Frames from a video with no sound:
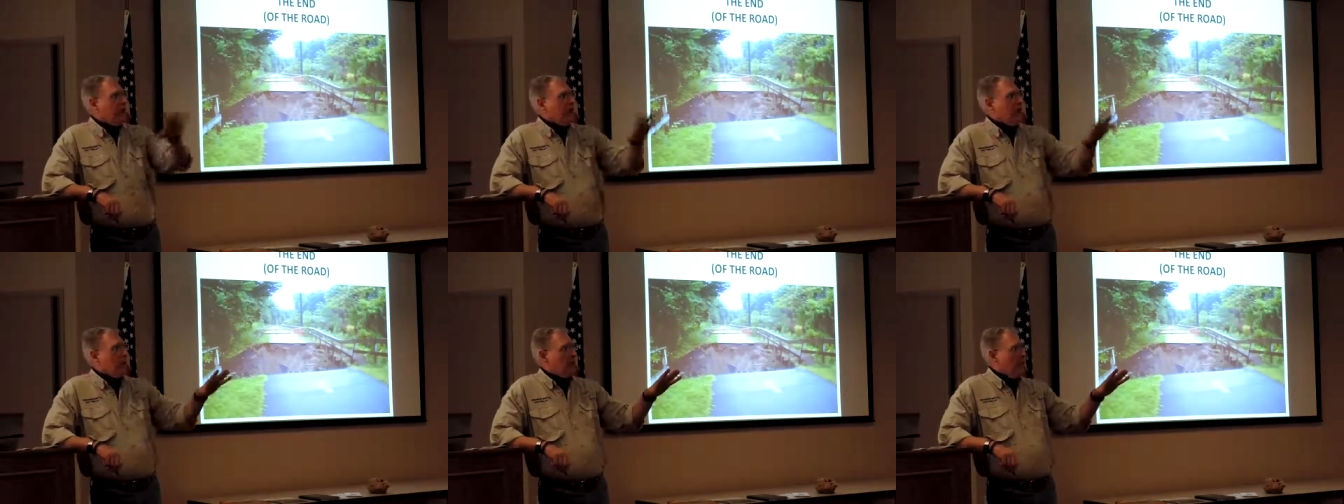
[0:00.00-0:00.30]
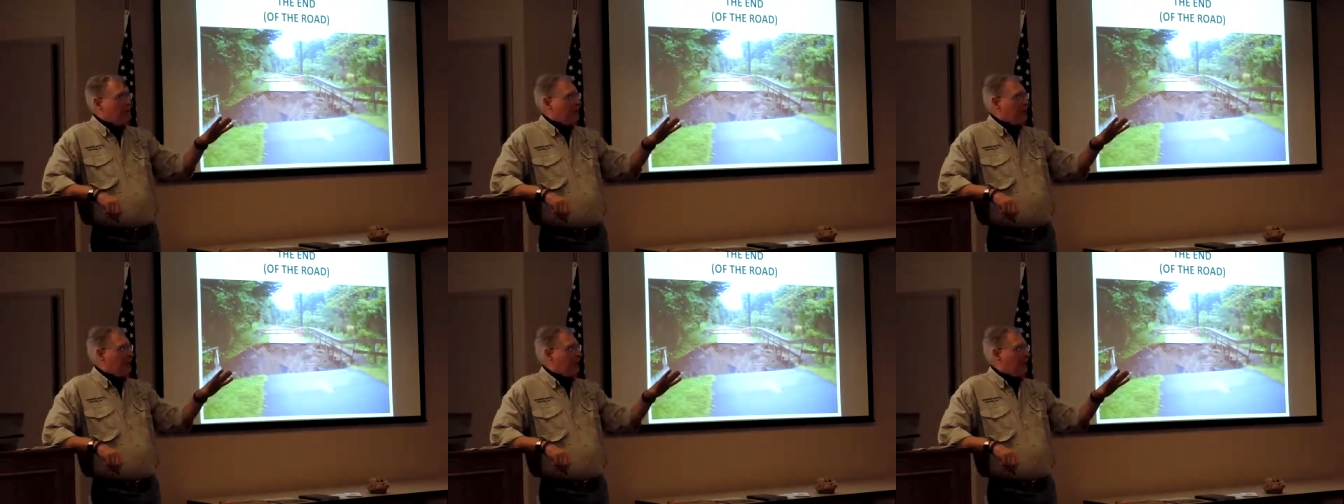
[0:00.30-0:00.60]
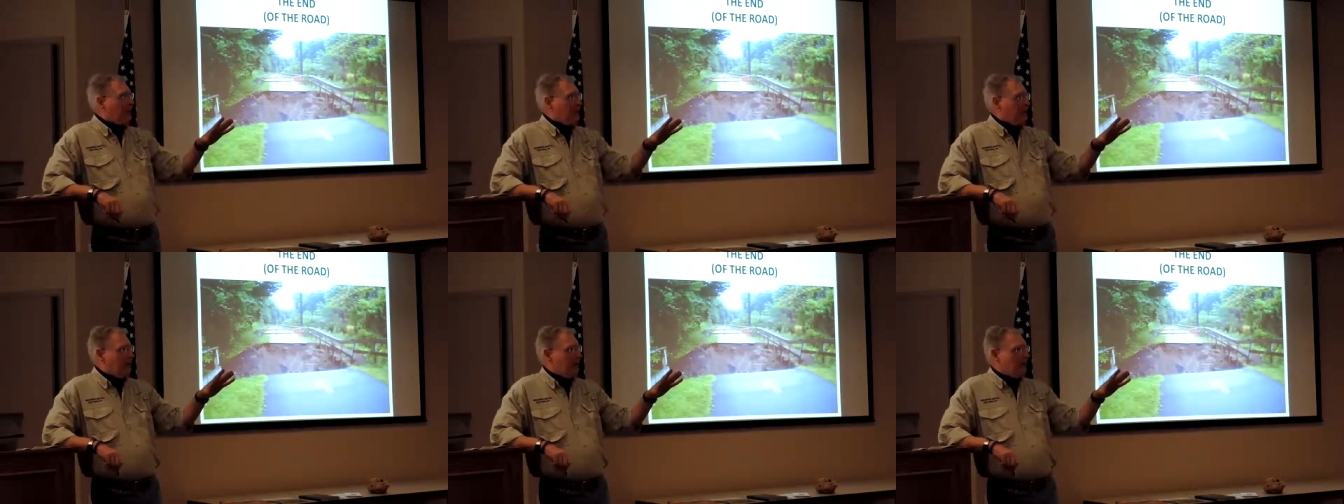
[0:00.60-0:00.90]
you remember
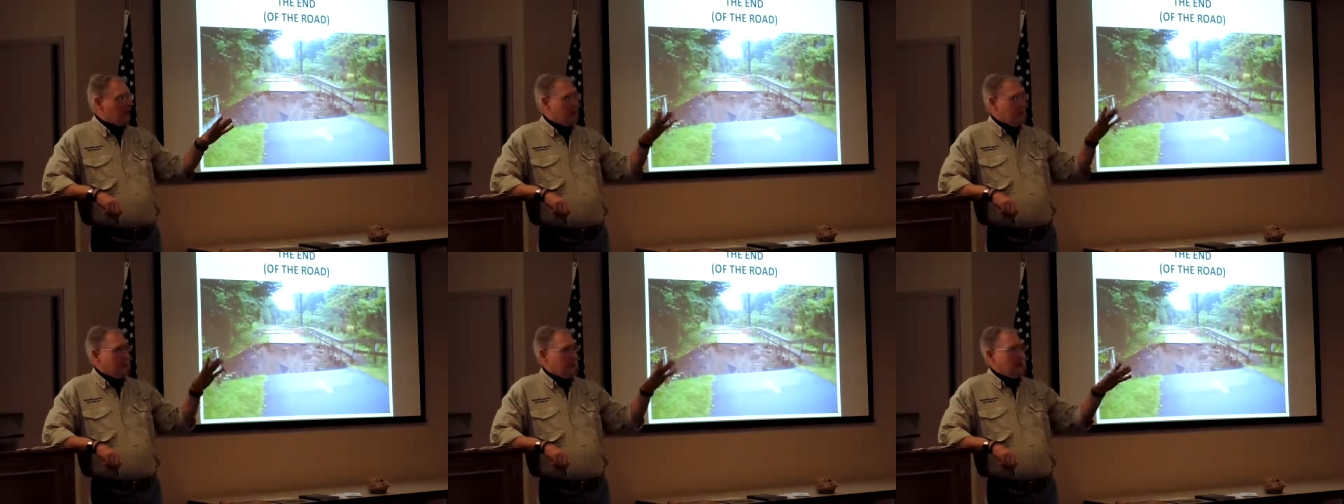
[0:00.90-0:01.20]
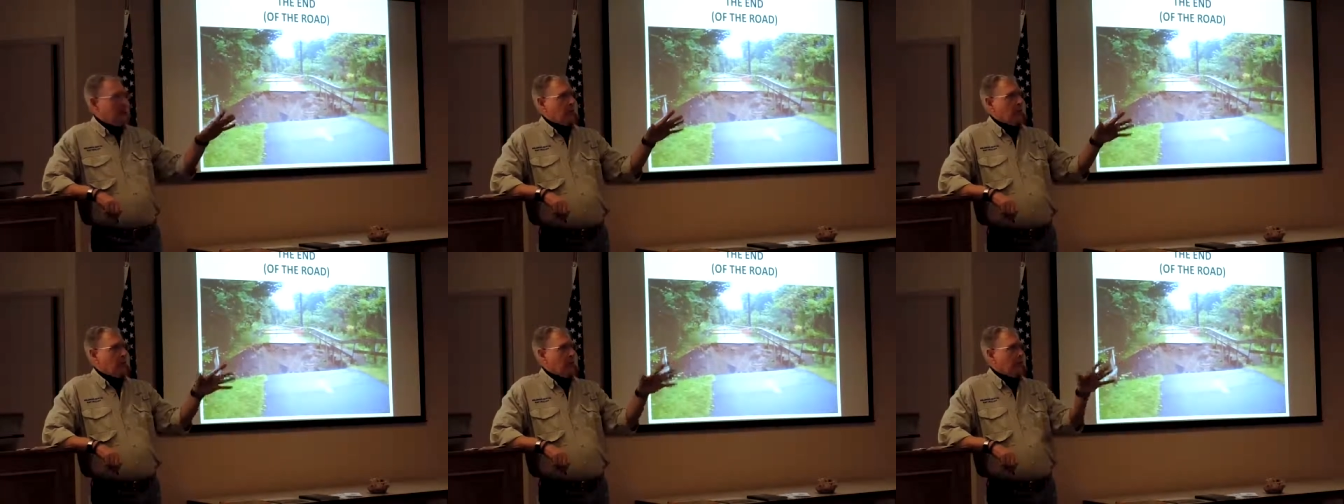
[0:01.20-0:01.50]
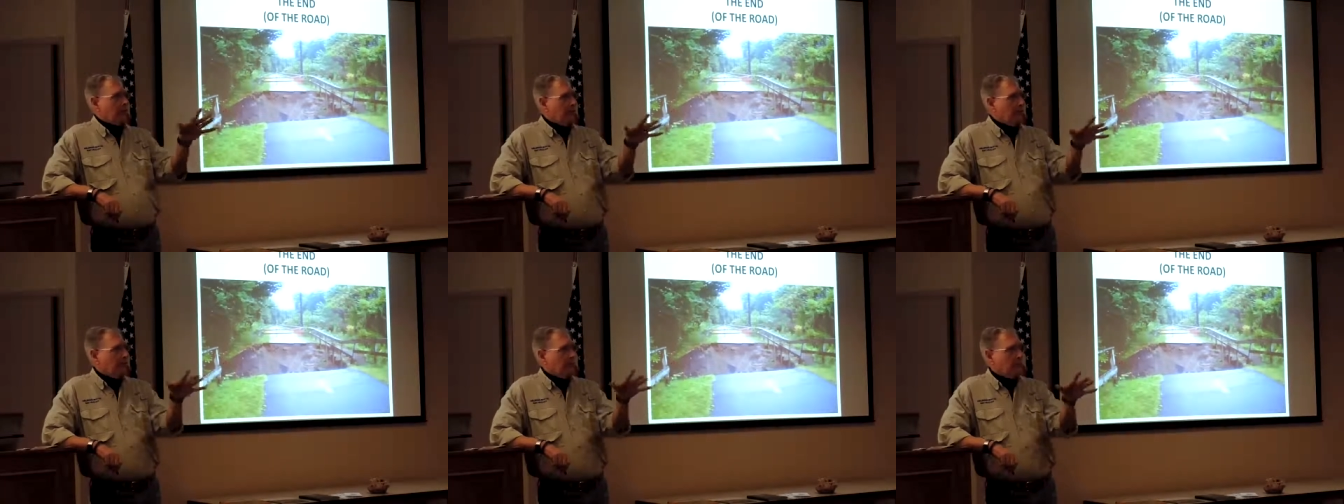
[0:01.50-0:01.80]
several years ago, in fact, when
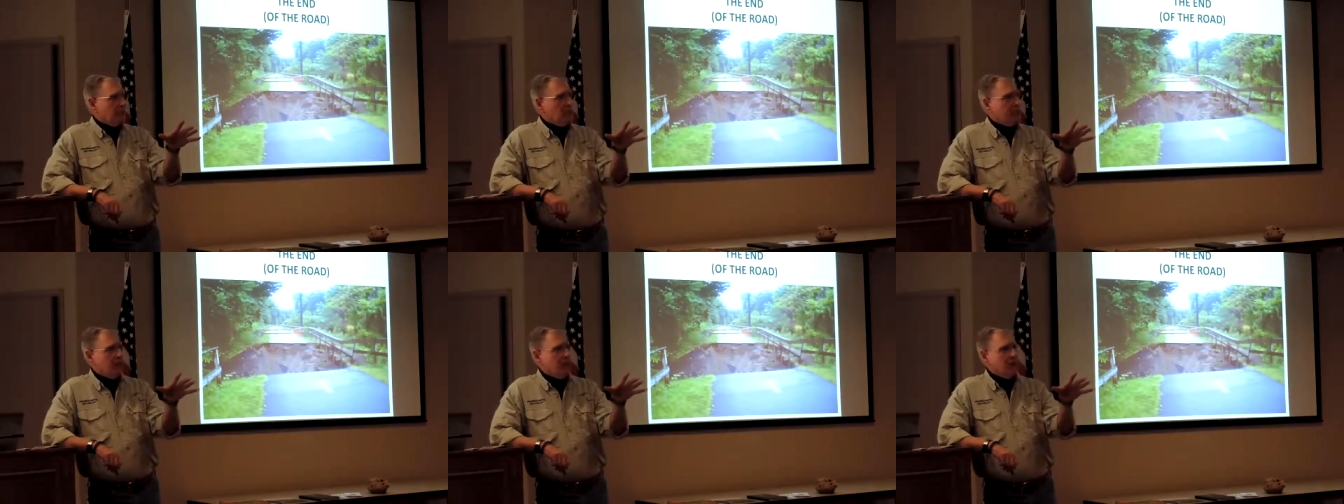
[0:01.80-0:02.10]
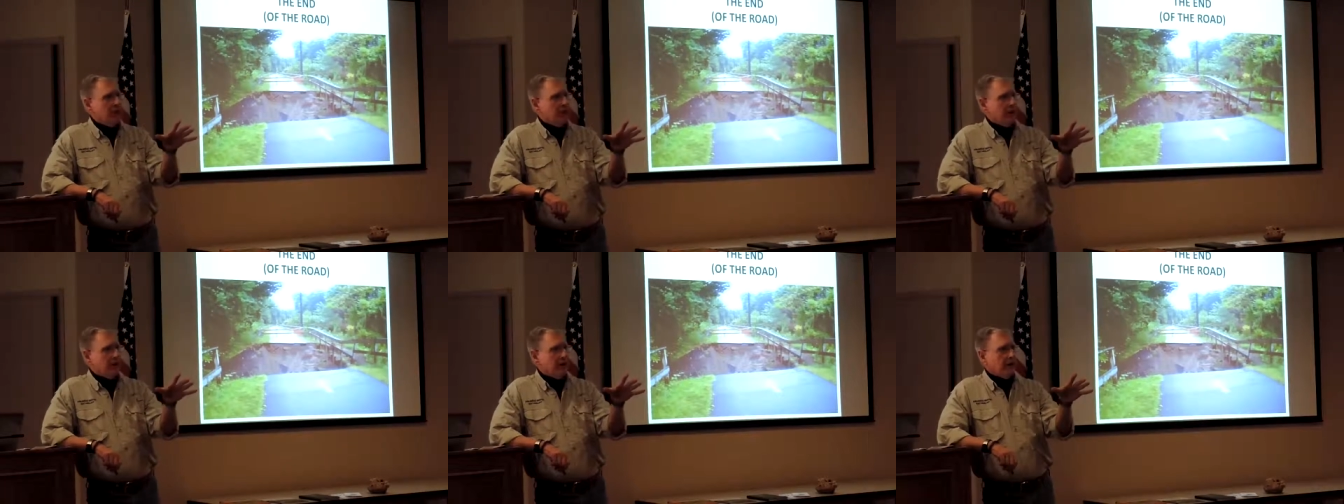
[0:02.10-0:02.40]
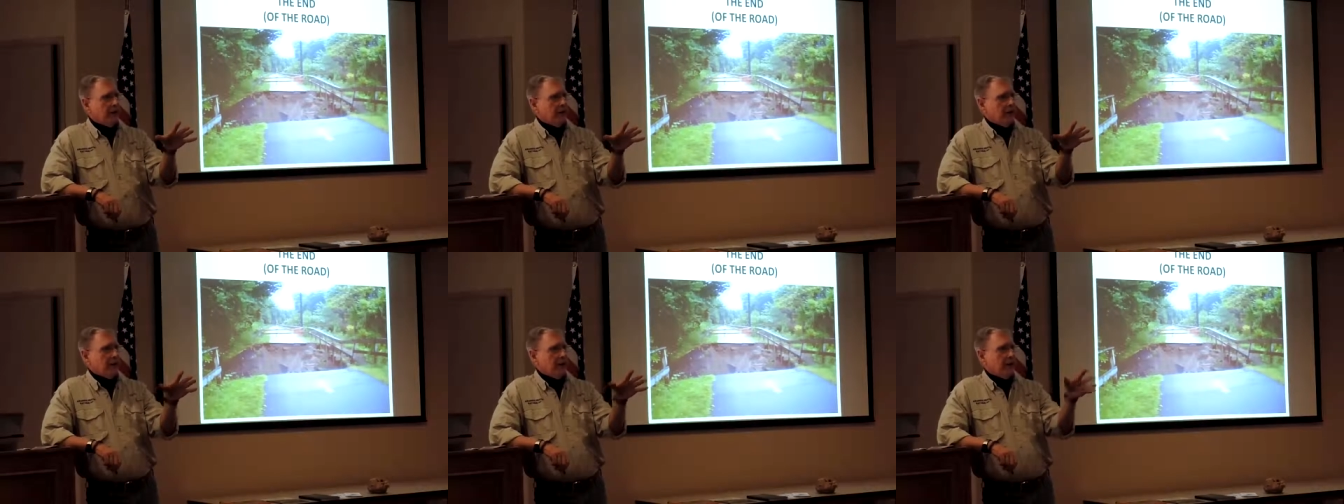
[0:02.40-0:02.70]
I first moved
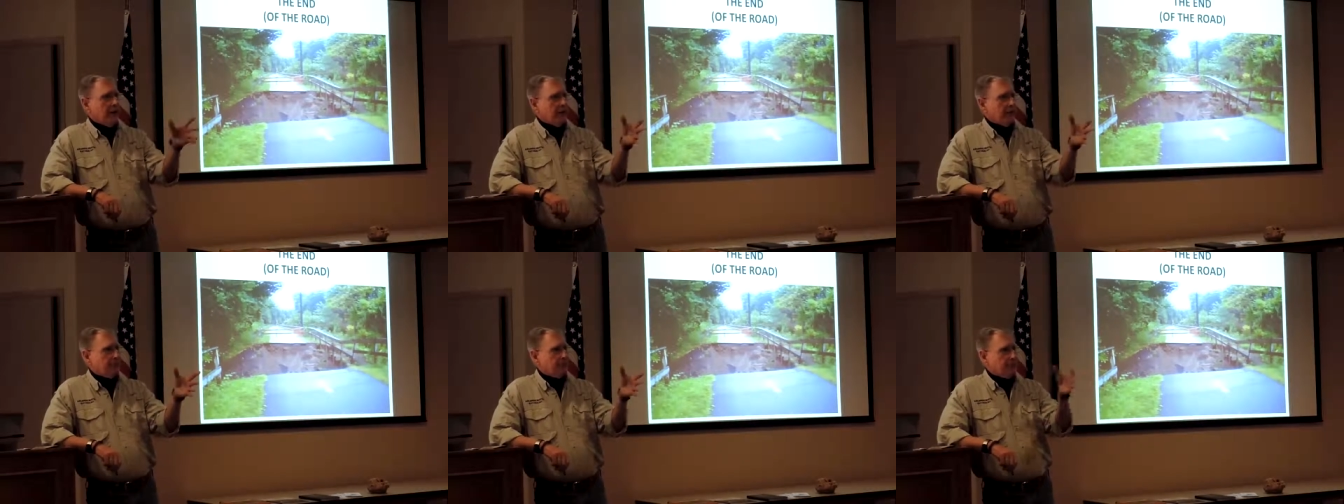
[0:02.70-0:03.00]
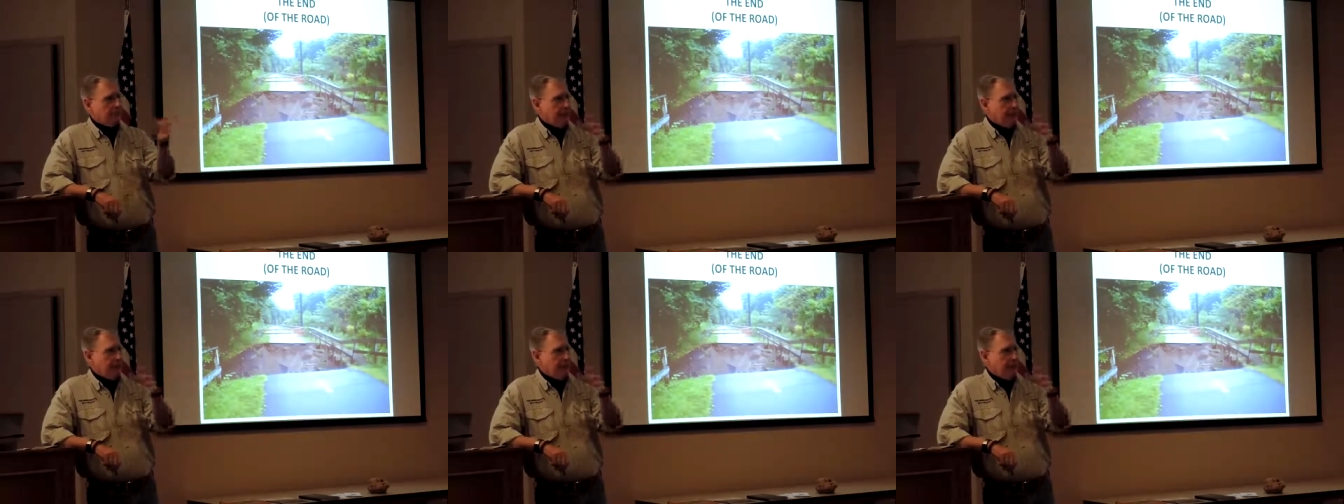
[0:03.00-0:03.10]
here, because my